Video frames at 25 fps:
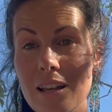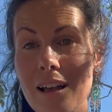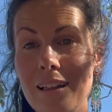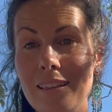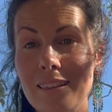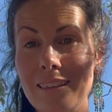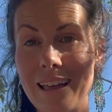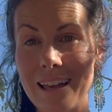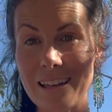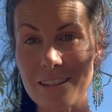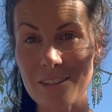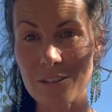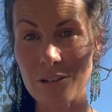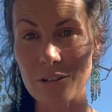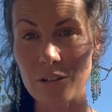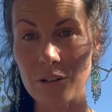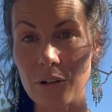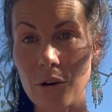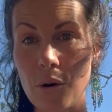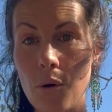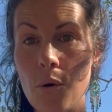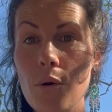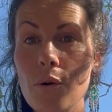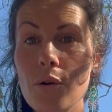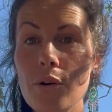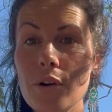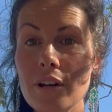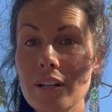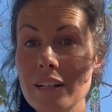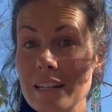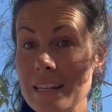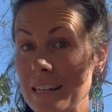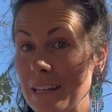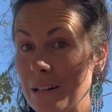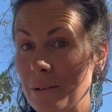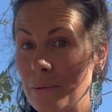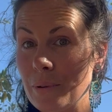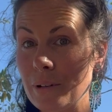a lesser or an
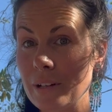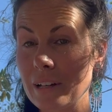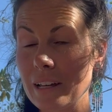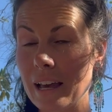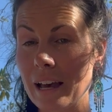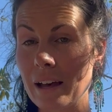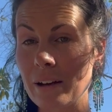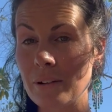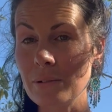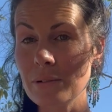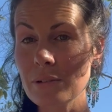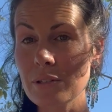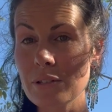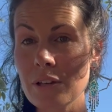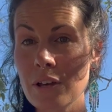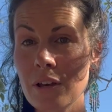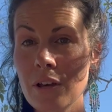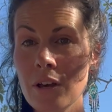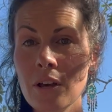equal count